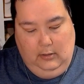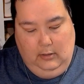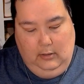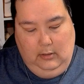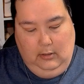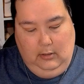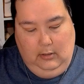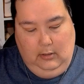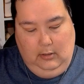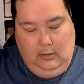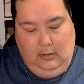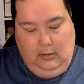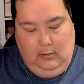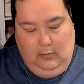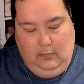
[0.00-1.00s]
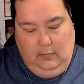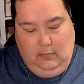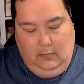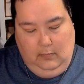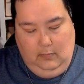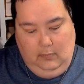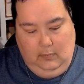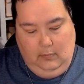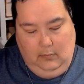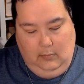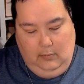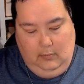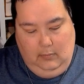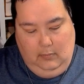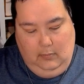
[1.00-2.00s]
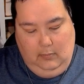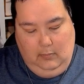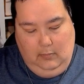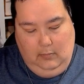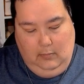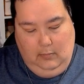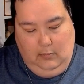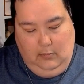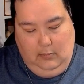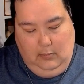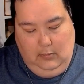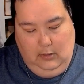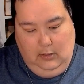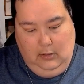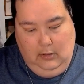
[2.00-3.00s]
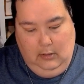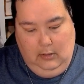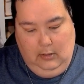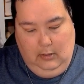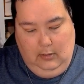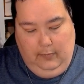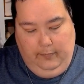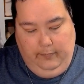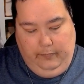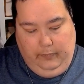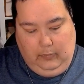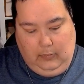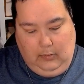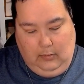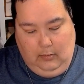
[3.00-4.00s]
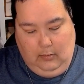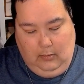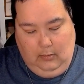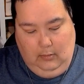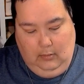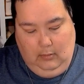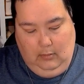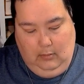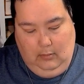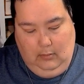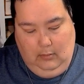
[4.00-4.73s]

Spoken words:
(no one is talking)